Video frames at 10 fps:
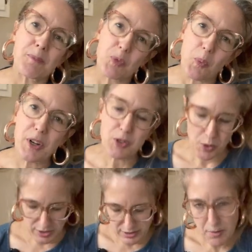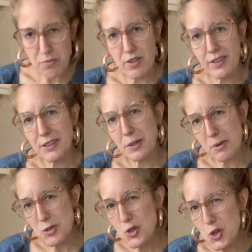You want to try something a little
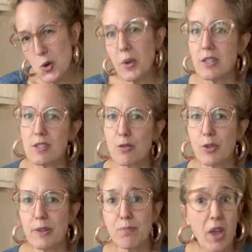bit new and different,